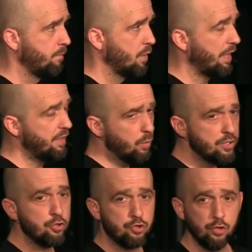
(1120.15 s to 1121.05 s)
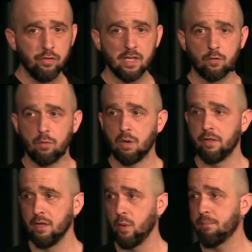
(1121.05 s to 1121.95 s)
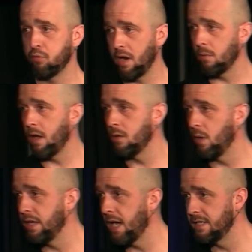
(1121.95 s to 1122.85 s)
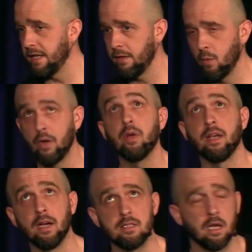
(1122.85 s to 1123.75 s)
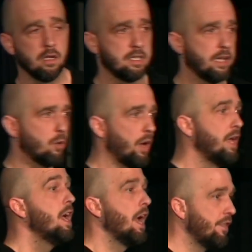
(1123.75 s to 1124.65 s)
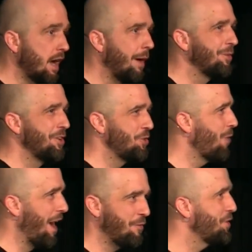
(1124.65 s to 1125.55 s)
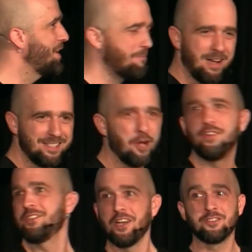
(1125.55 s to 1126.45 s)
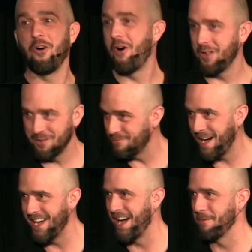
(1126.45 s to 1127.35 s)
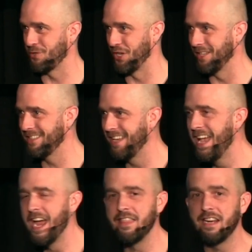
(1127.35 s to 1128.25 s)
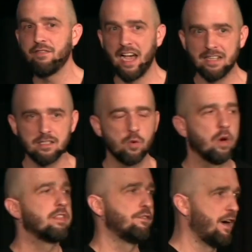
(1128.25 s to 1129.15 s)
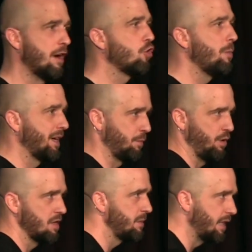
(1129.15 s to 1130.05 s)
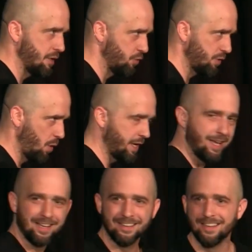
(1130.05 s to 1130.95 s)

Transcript: I think we do two things with prayer. I think we pray right away, God, take it away. Okay, God's not going to take it away. And then I'm going to do everything myself, exhaust all of my options. And then if that doesn't work, then fine, I'll go back to prayer as my last resort again.